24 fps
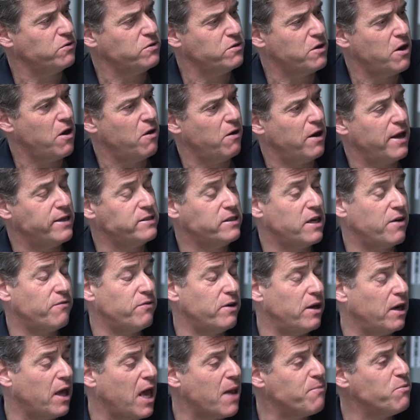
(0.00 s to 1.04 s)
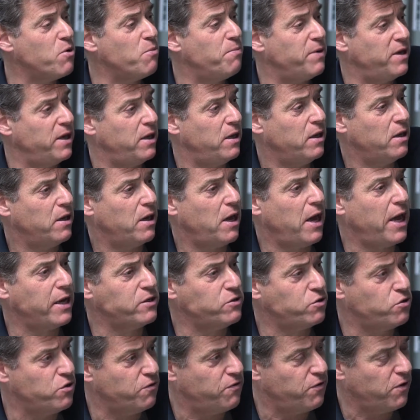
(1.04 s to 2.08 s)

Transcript: or slow lanes. Every lane will be extra